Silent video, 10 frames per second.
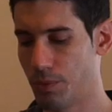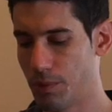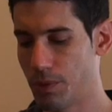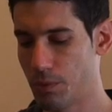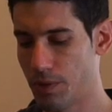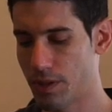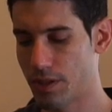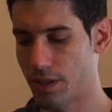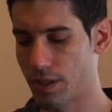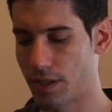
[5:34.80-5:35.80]
we went
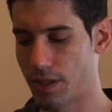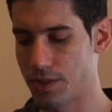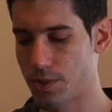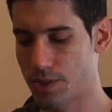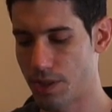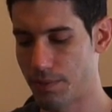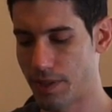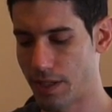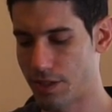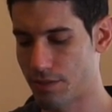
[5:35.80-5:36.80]
with uh, a social
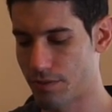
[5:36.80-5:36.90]
application